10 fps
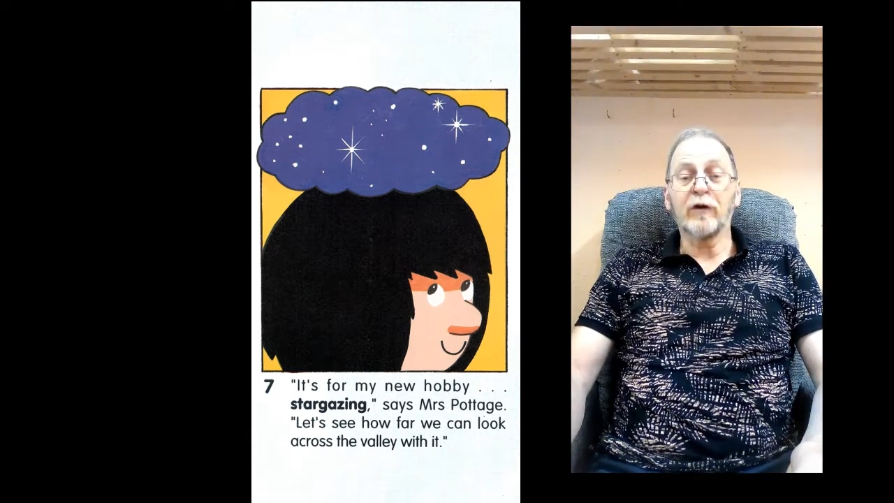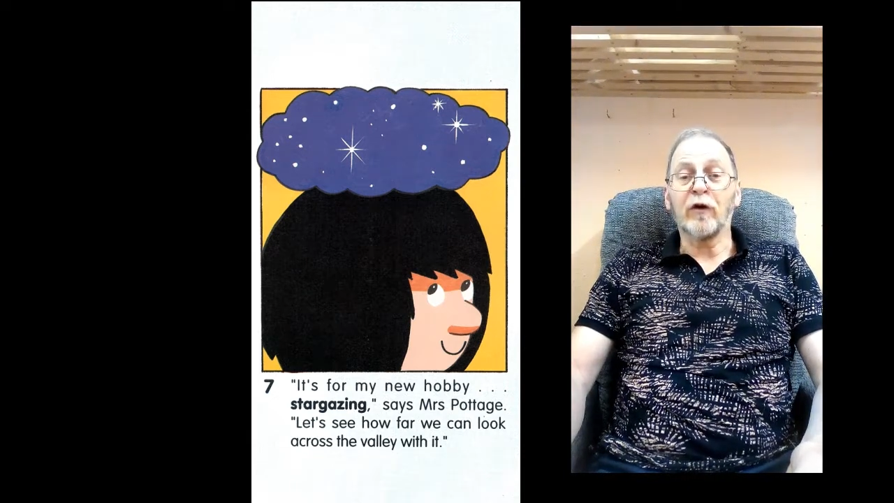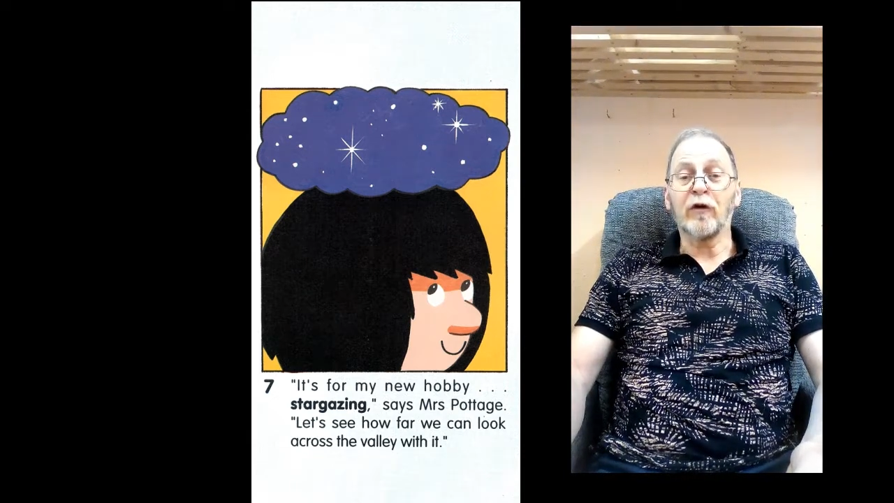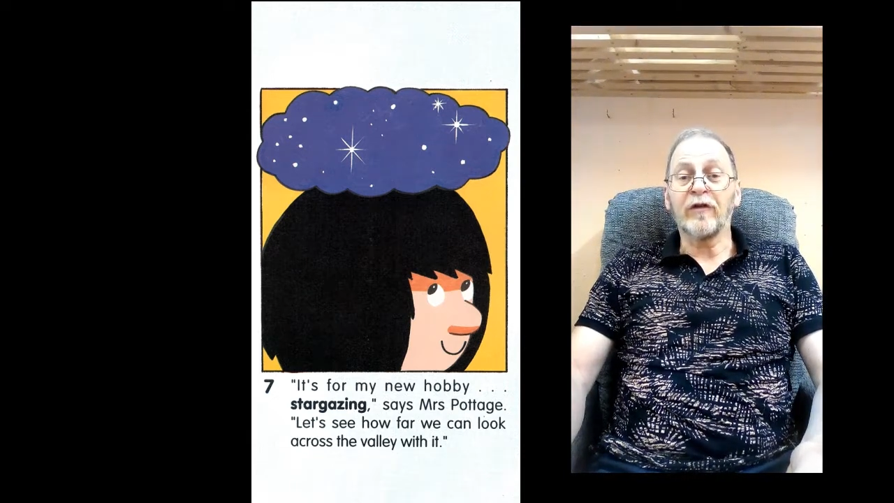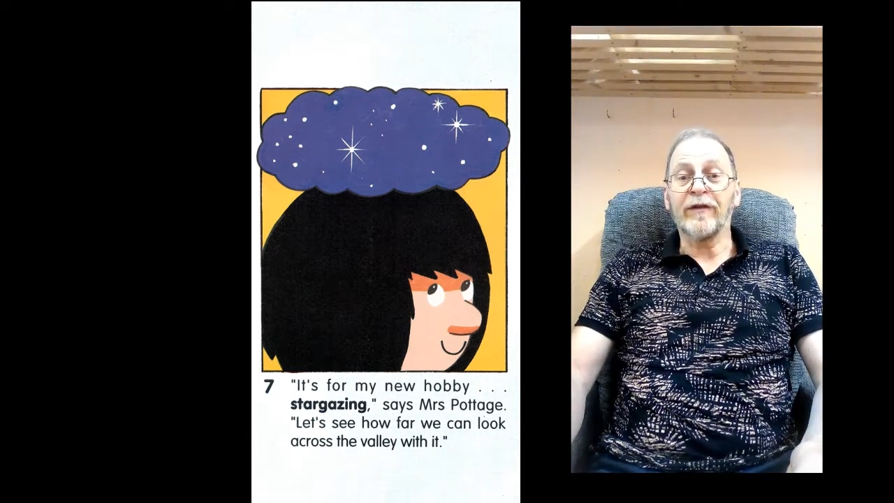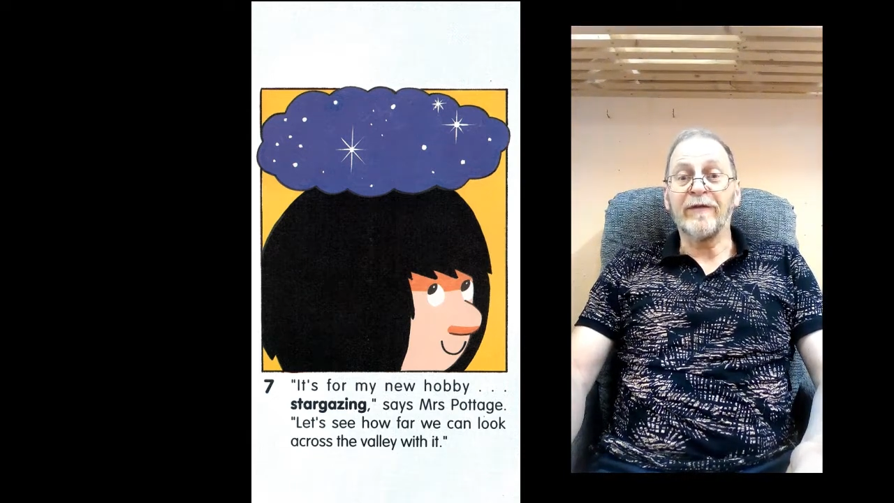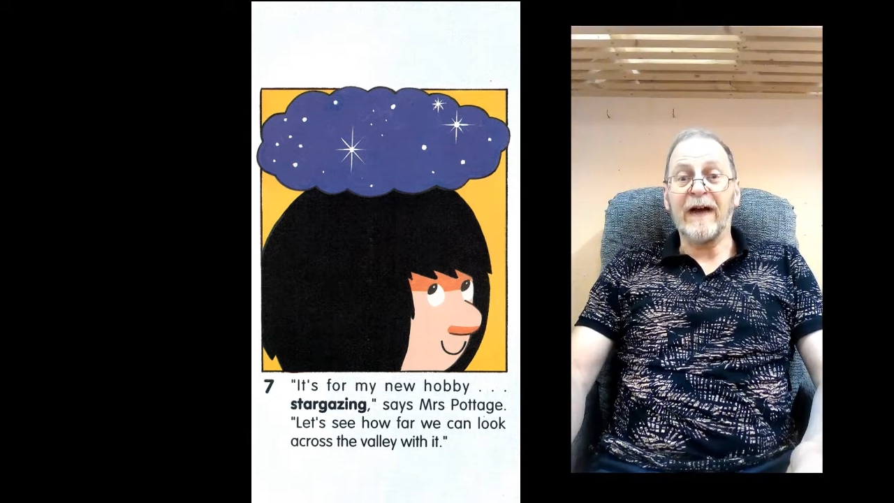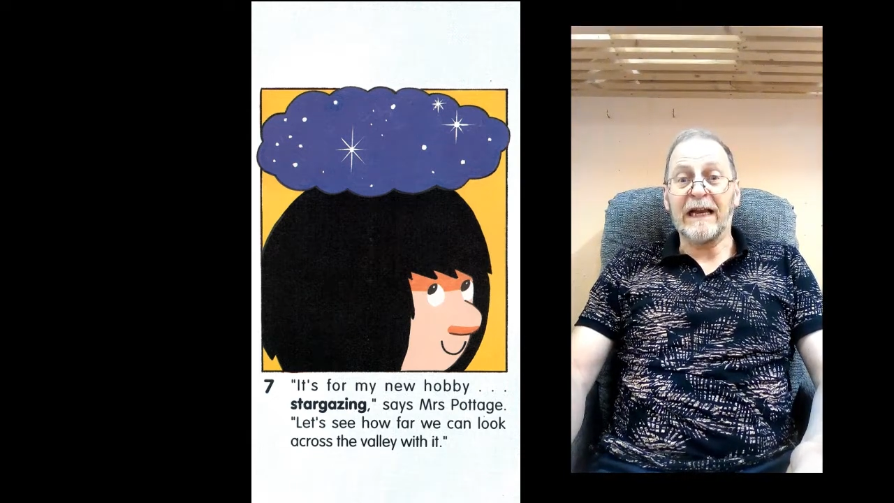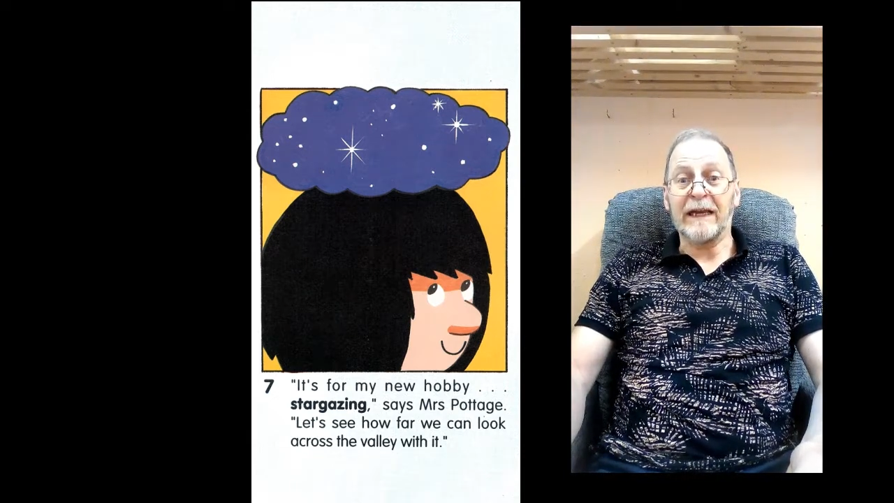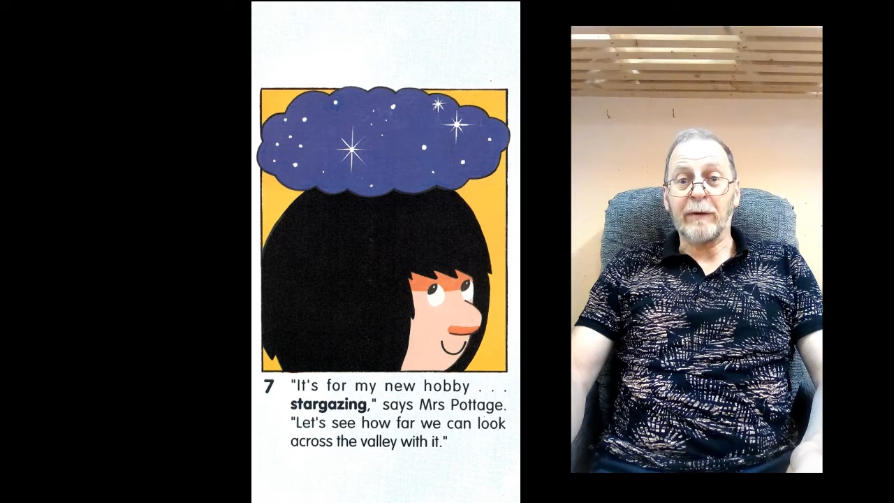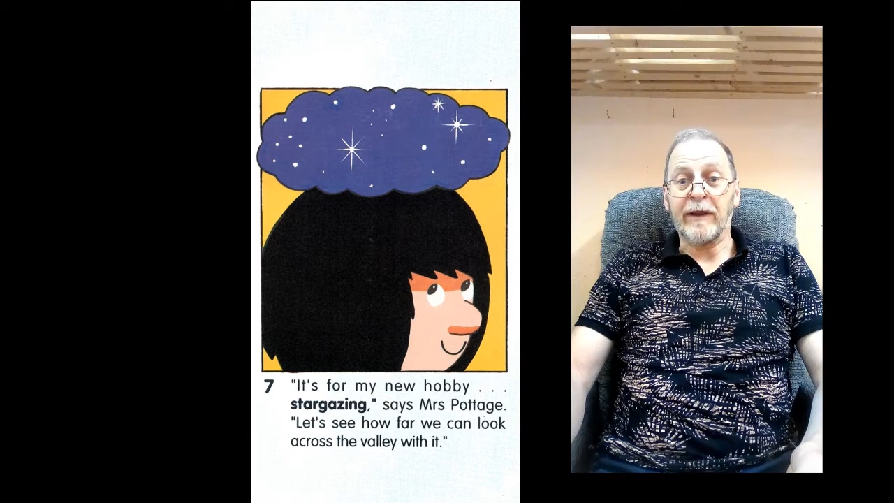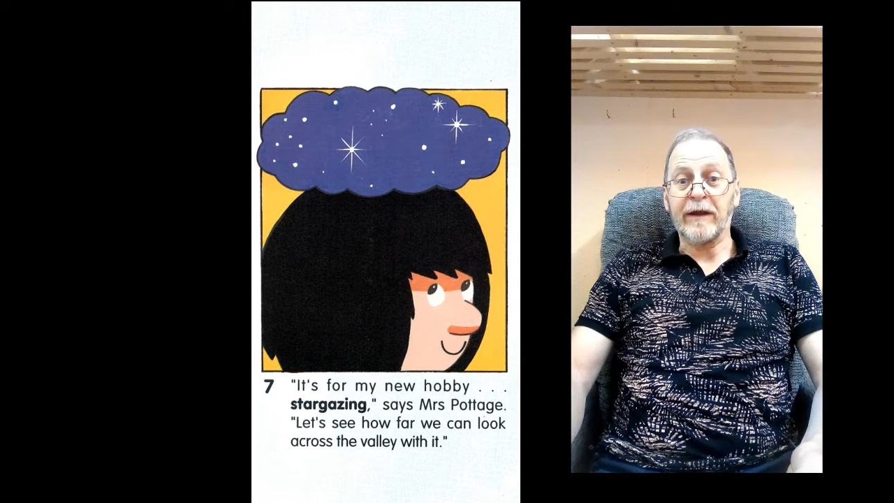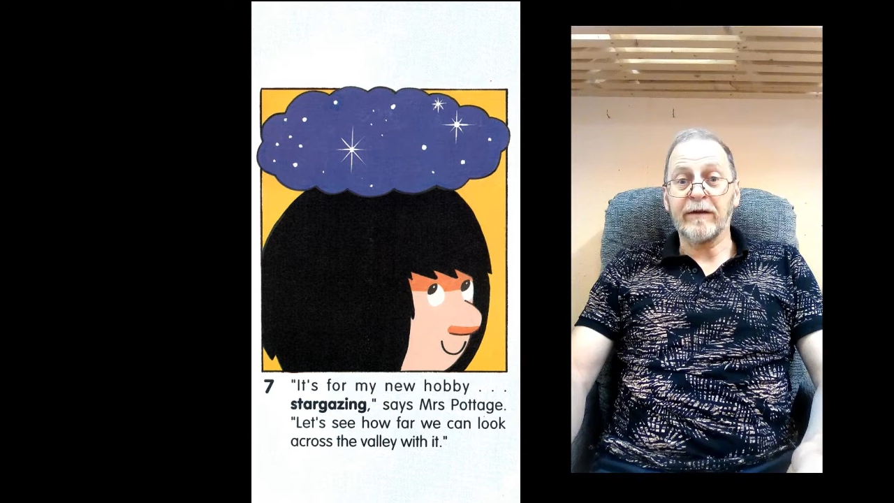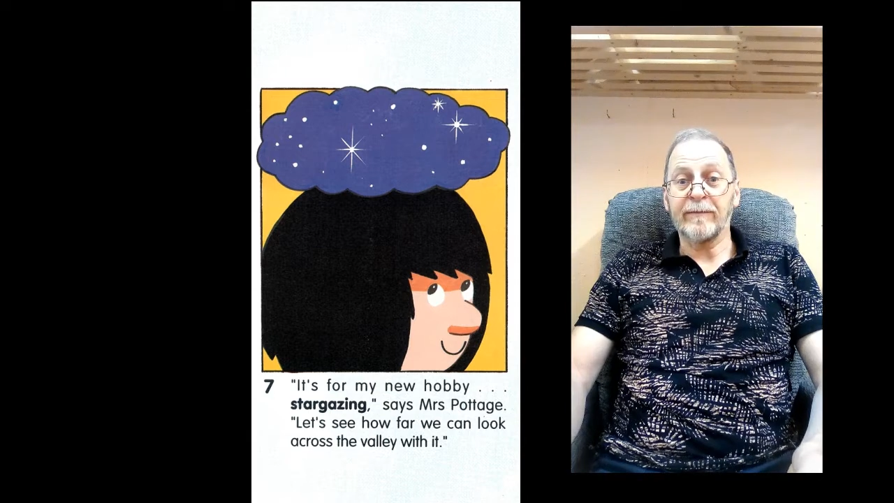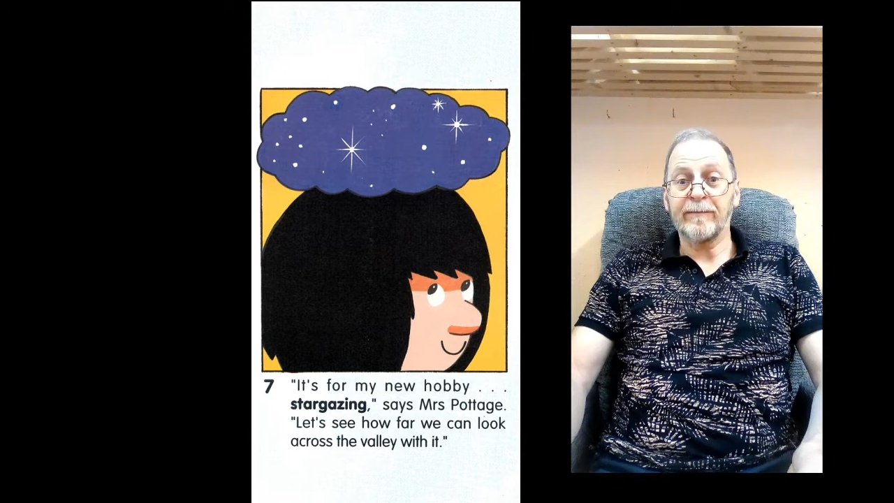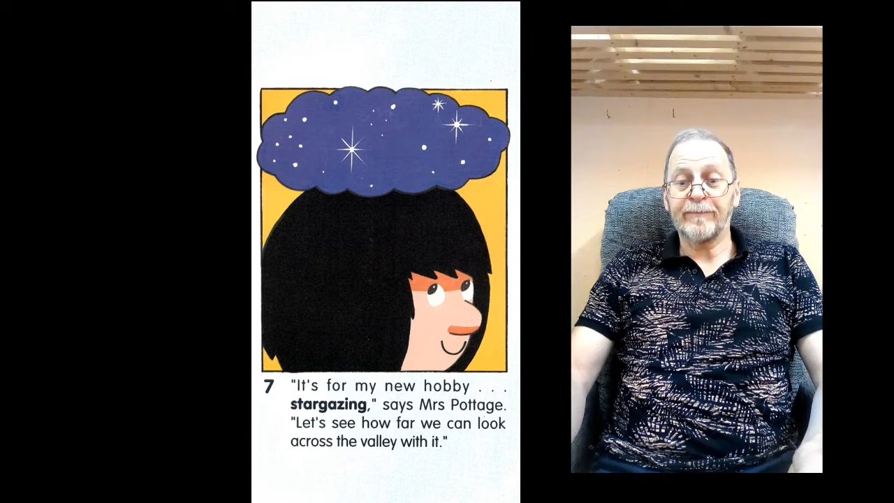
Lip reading: look across the valley with it.